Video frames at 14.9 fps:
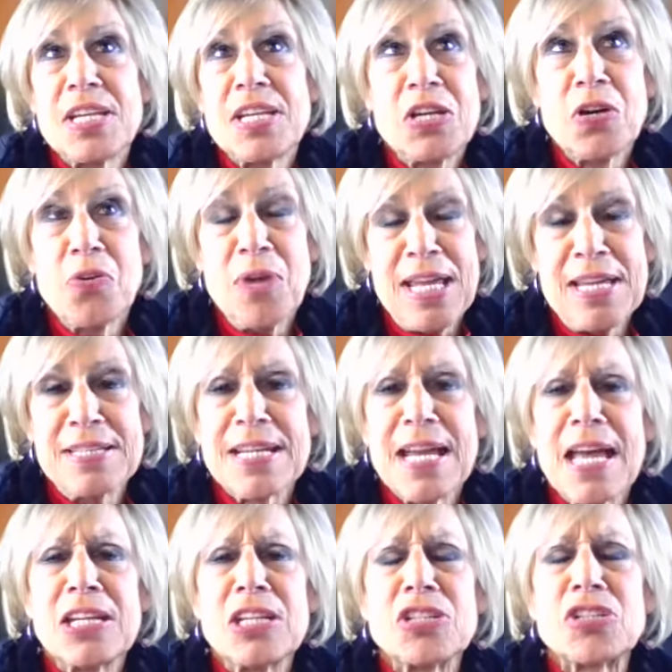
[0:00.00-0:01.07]
CEO,
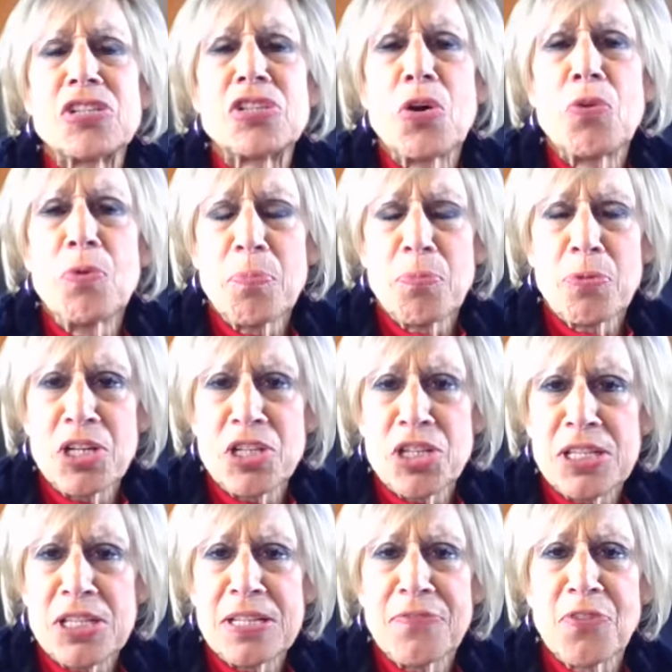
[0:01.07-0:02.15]
Anton, is so
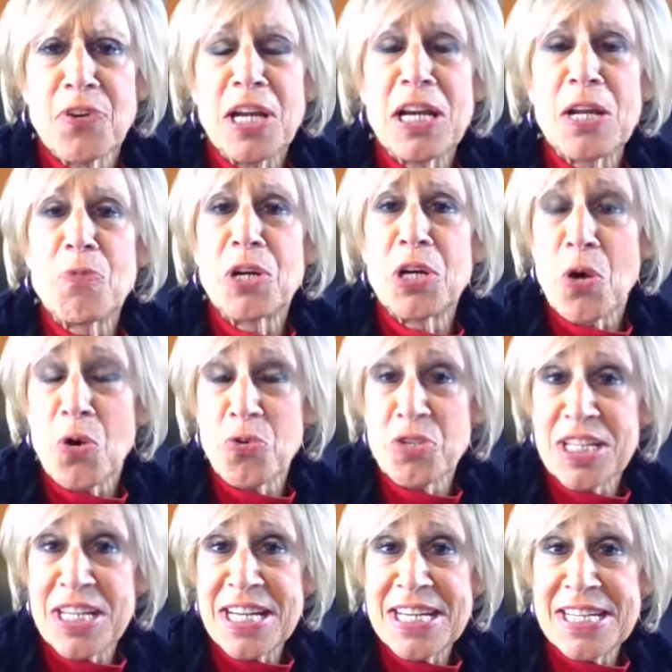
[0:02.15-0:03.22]
appreciative for anyone
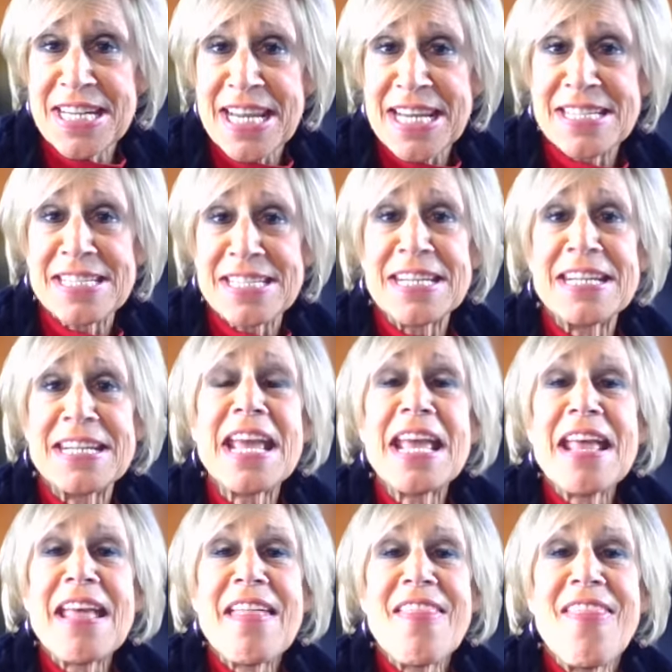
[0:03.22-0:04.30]
hosting the tasting
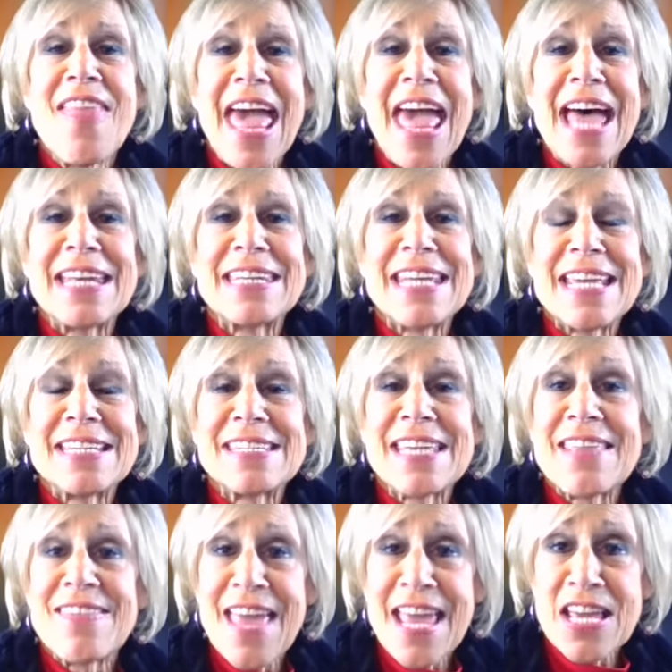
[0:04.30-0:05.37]
that as
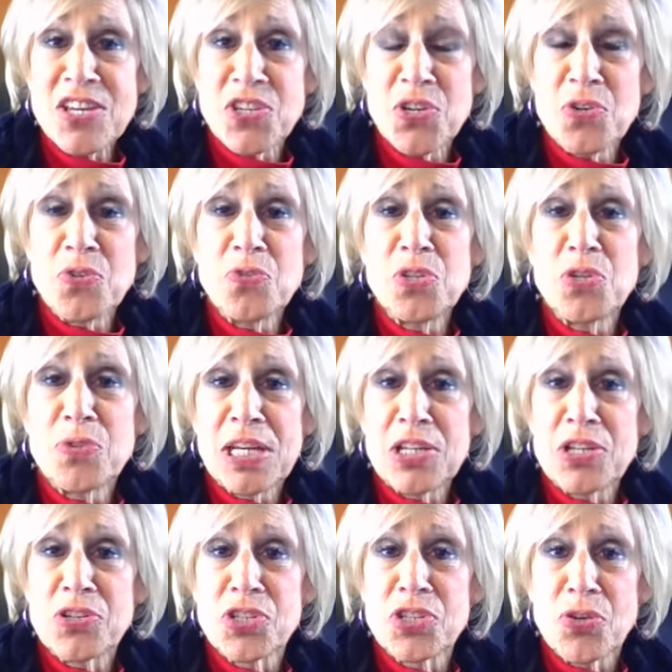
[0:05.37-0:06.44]
a thank you, you
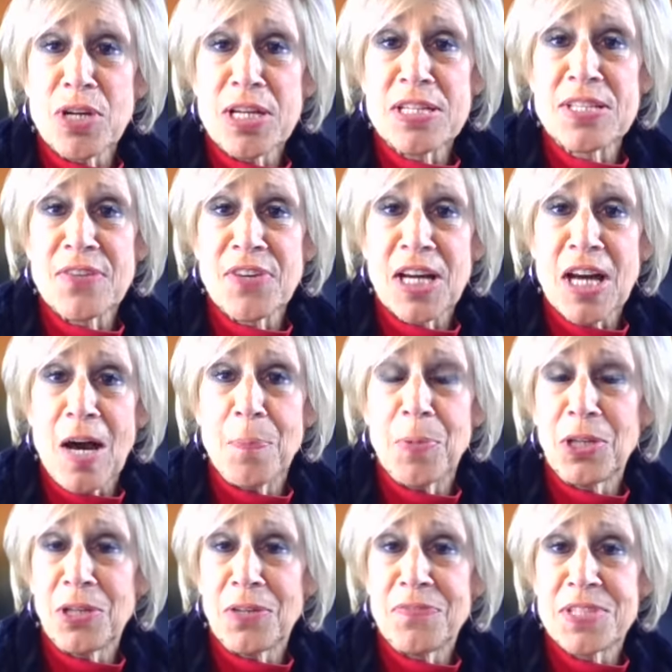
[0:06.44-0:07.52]
get your choice of a
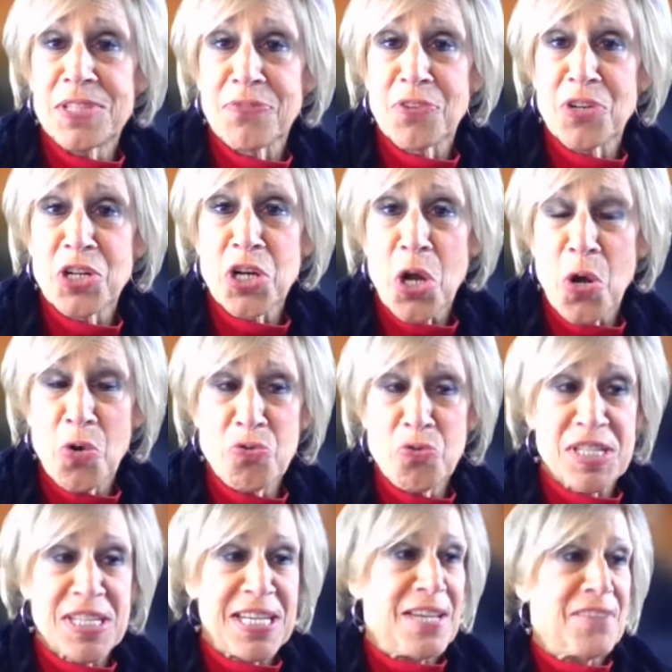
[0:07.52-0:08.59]
couple of different
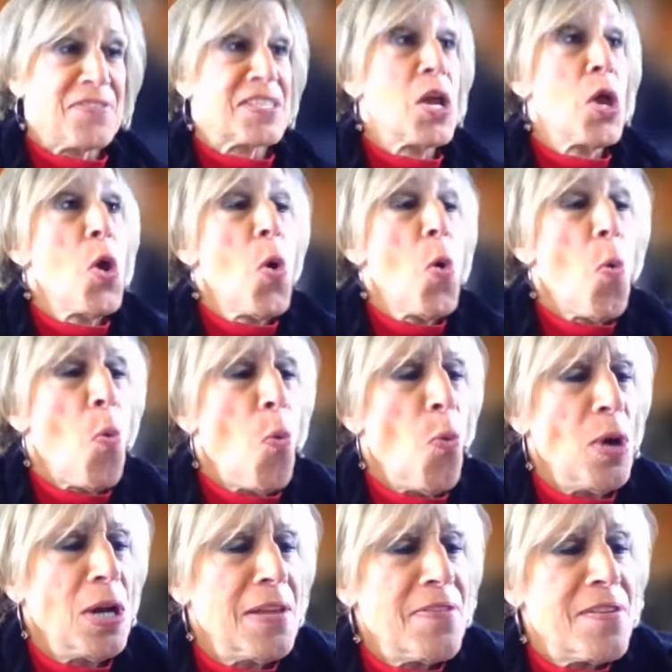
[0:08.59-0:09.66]
host gifts.
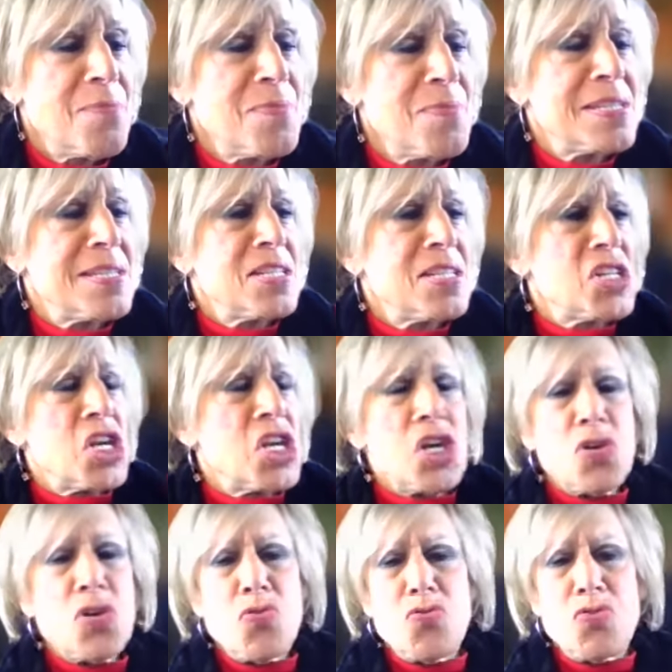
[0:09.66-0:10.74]
One of them is this
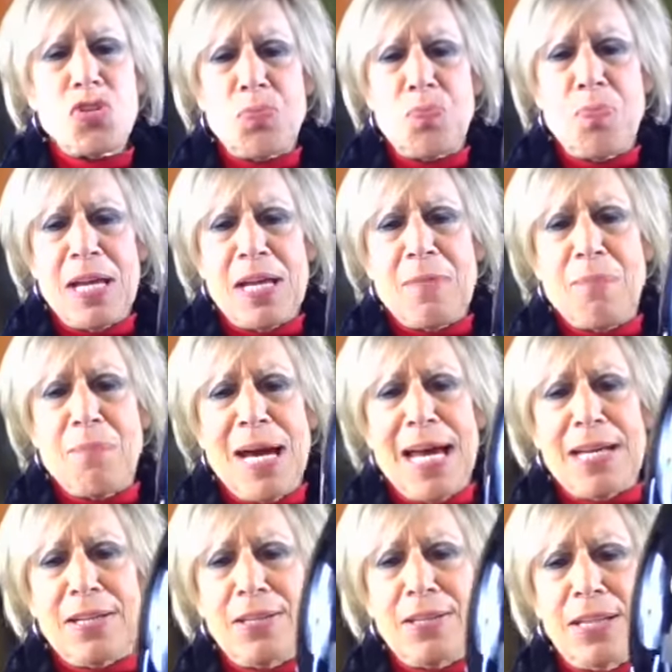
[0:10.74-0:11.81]
huge big
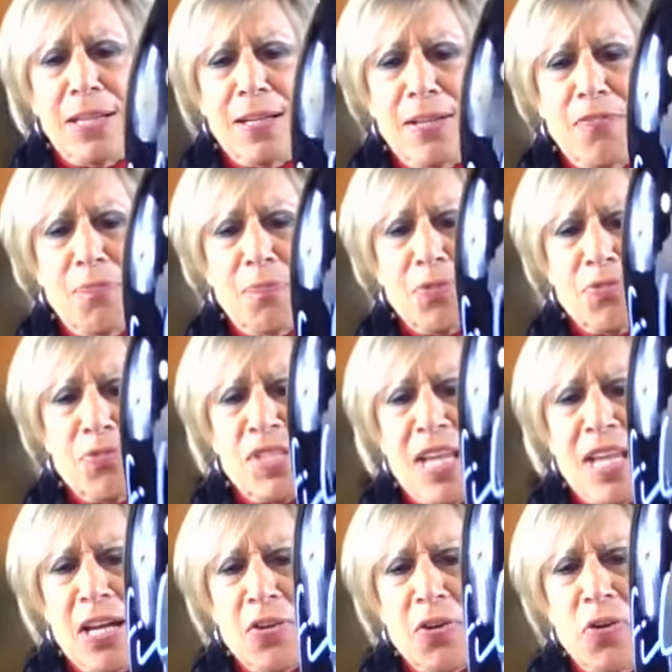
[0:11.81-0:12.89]
bottle of
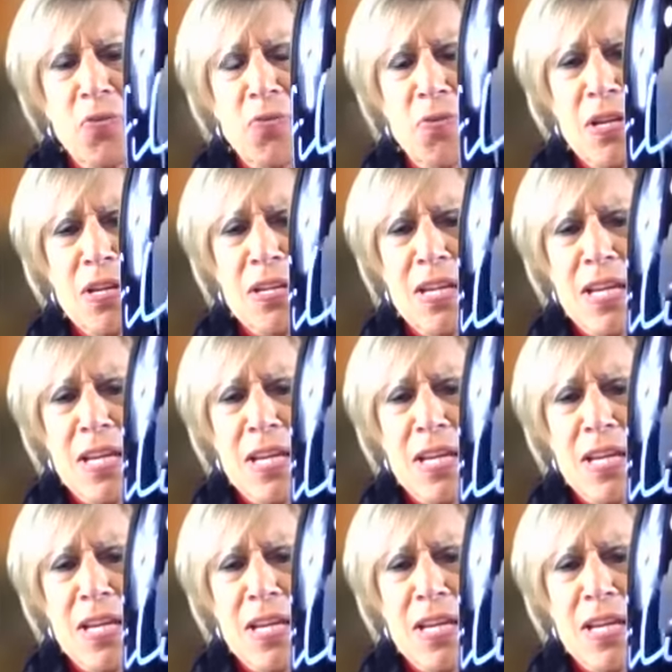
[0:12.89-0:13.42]
Prosecco.